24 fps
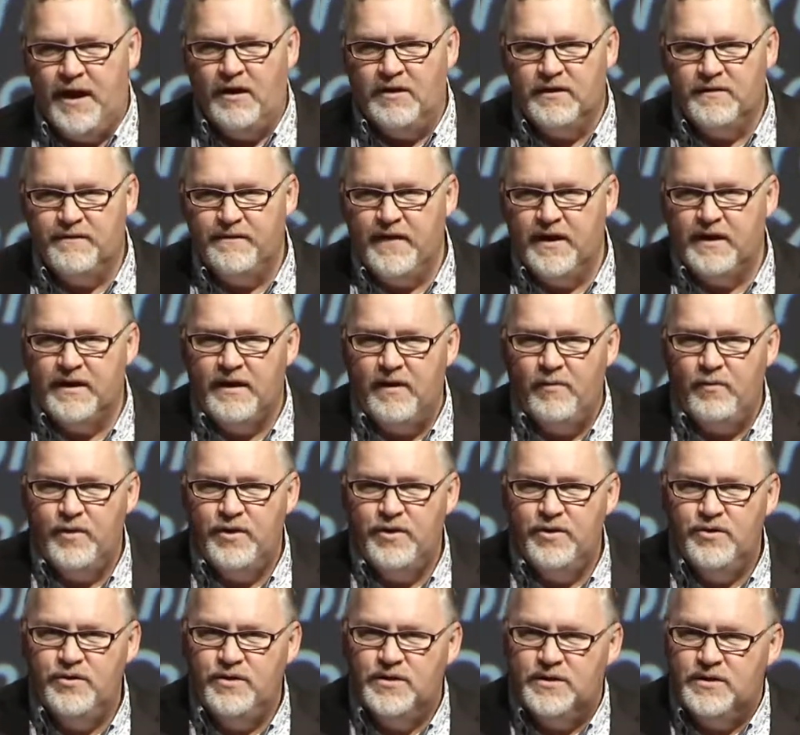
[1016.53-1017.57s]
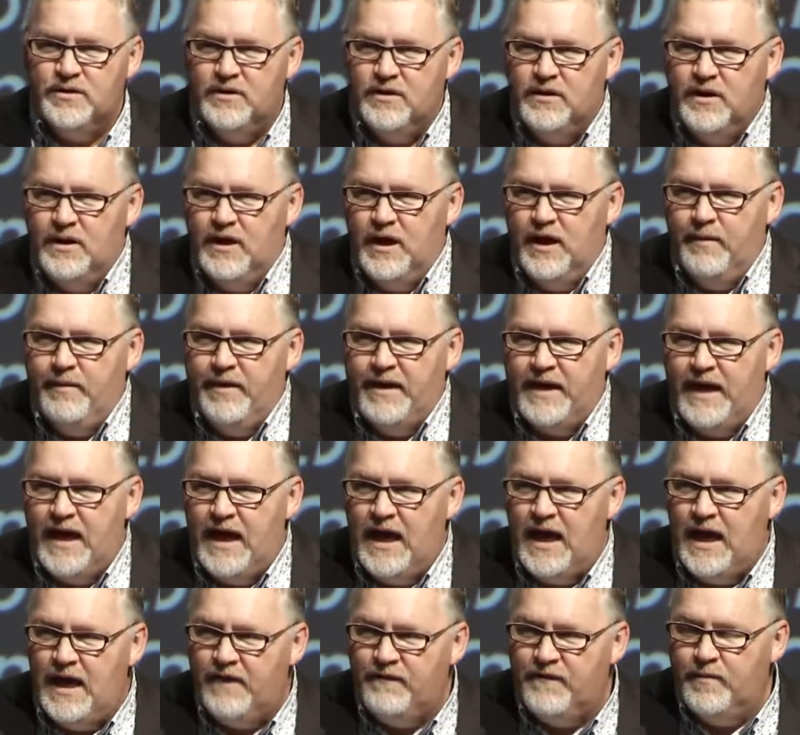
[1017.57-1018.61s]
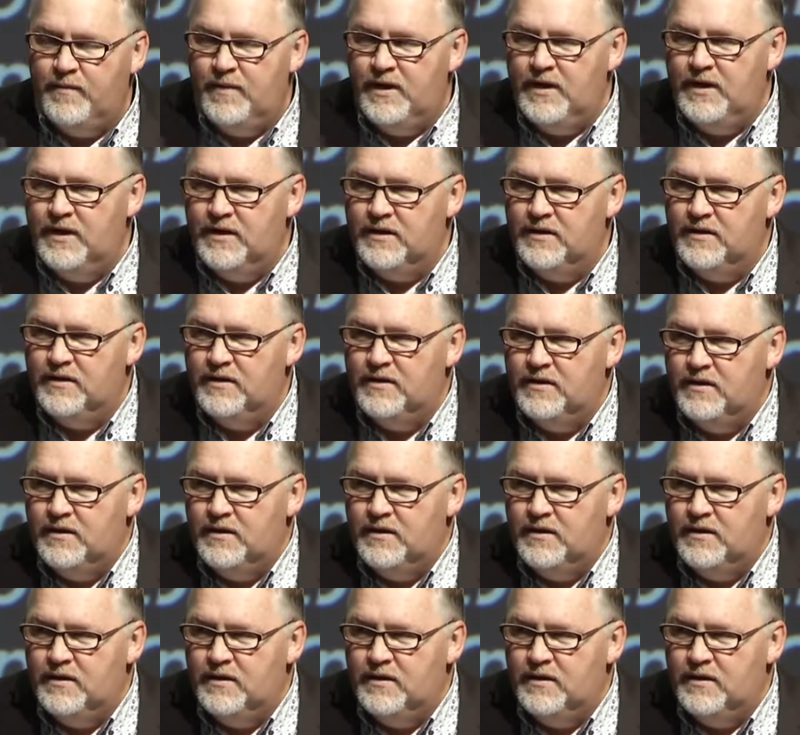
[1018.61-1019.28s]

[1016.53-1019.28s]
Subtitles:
The fact that we use about 500,000